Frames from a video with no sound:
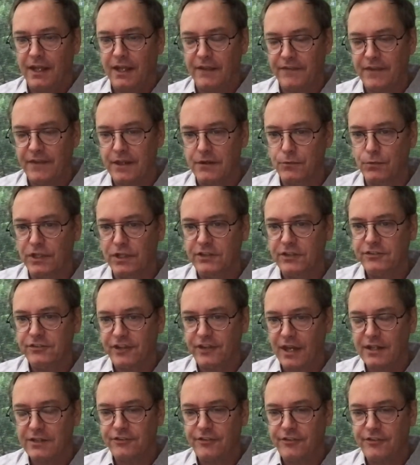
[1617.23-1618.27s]
and then
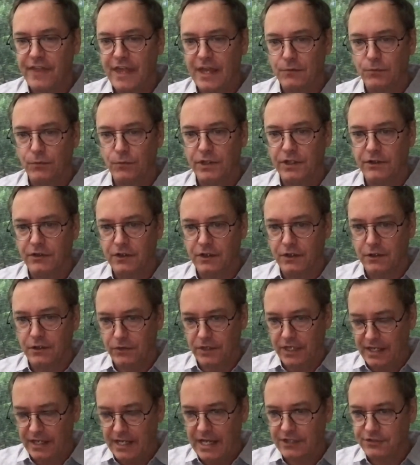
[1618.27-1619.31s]
resize that
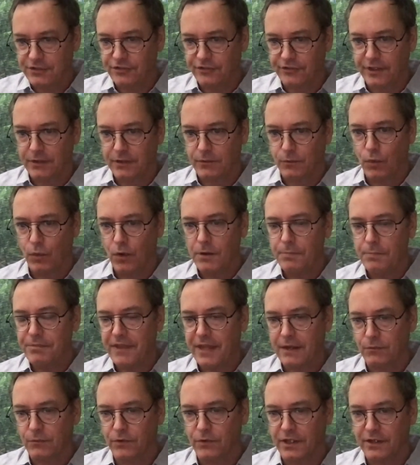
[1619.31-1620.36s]
window and actually
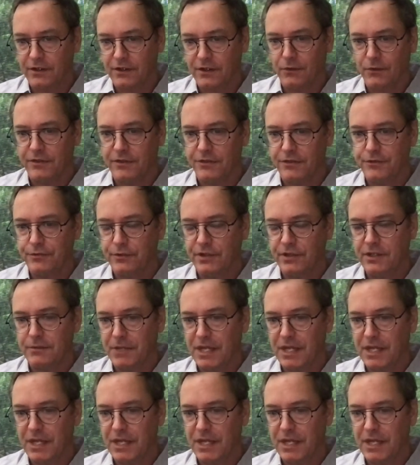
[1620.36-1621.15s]
warp that window in three